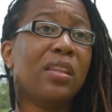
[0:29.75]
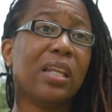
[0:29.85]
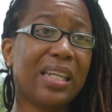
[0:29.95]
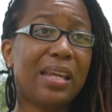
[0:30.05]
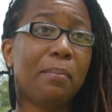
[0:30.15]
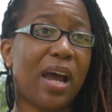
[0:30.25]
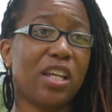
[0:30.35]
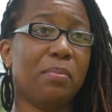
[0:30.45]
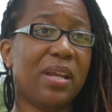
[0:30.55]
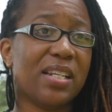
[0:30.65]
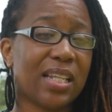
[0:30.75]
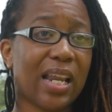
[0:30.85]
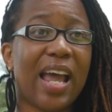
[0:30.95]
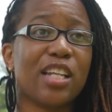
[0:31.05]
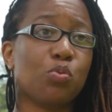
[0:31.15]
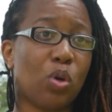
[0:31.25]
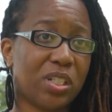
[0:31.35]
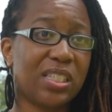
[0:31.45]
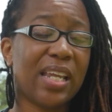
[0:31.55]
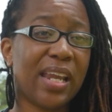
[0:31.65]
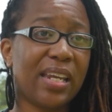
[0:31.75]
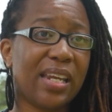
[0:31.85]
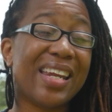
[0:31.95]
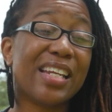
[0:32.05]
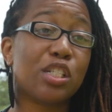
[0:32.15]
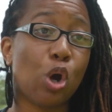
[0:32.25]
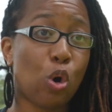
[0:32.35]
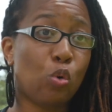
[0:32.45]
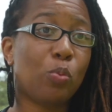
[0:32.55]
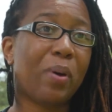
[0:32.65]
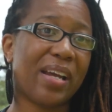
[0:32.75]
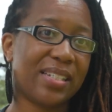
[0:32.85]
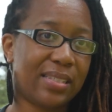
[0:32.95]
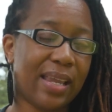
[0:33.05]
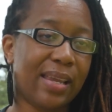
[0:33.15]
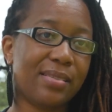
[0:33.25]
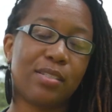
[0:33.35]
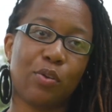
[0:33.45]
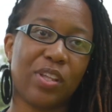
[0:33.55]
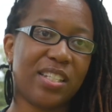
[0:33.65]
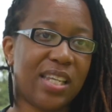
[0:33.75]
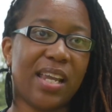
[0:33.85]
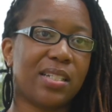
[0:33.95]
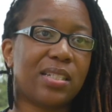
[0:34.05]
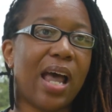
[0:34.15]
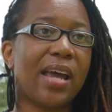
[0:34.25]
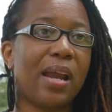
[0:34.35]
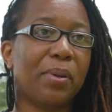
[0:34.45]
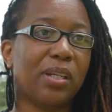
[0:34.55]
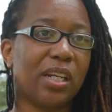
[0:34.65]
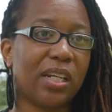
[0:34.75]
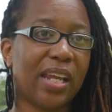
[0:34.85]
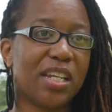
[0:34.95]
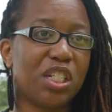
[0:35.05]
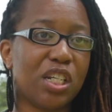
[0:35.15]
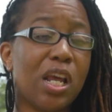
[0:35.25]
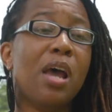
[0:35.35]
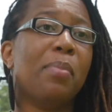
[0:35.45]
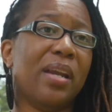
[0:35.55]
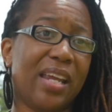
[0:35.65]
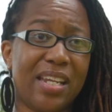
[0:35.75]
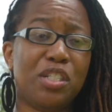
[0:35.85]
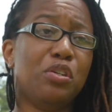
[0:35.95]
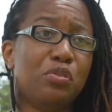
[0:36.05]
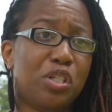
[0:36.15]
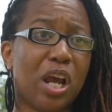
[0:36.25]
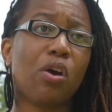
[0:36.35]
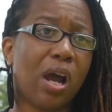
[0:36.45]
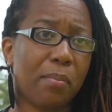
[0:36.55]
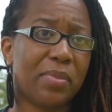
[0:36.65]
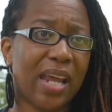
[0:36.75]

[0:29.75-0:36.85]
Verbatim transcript: The Lee Monument is the last one standing. It is owned by the state, so they say it's tied up in litigation, but it too shall come